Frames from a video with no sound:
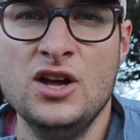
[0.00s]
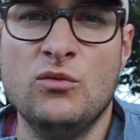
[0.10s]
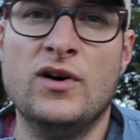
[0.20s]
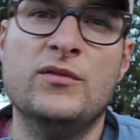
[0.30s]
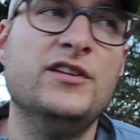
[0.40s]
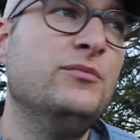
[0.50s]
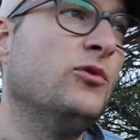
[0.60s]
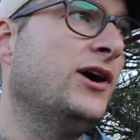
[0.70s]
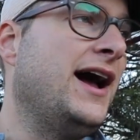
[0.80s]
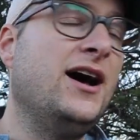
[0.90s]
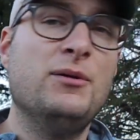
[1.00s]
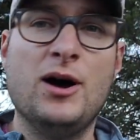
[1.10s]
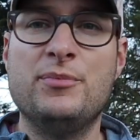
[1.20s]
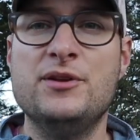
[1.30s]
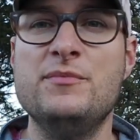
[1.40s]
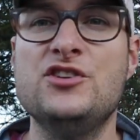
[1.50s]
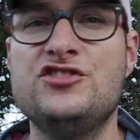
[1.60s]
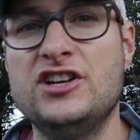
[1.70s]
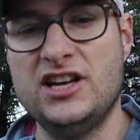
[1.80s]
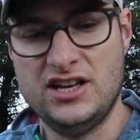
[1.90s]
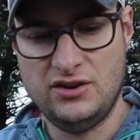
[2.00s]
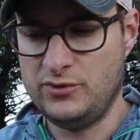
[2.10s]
When we were up in Michigan and